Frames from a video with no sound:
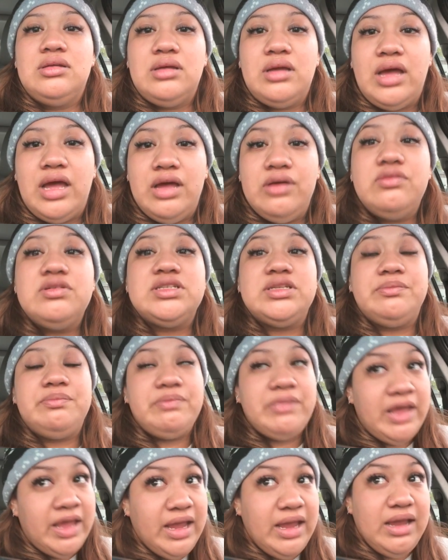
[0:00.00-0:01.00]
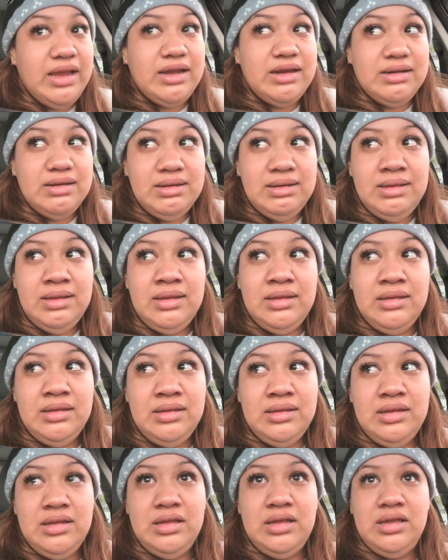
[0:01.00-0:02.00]
I was in pain,
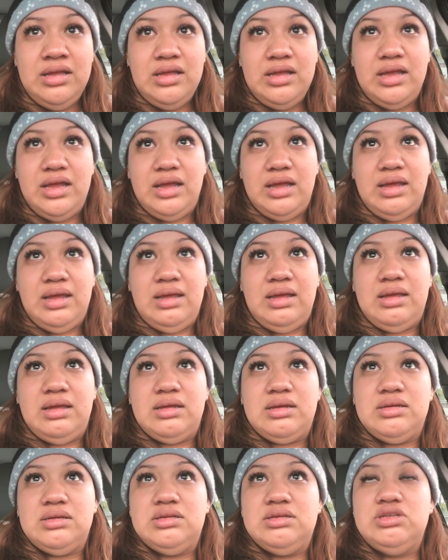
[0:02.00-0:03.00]
and